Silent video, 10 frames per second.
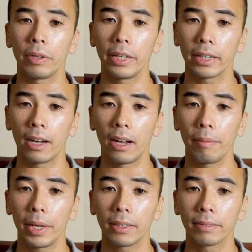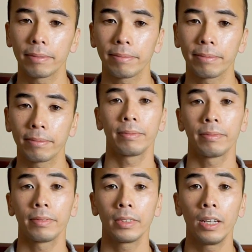the economy.
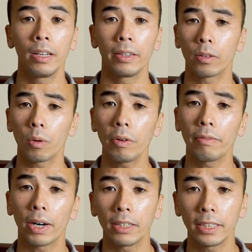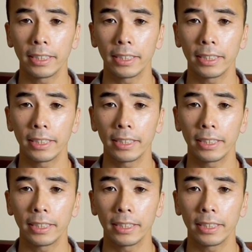The coronavirus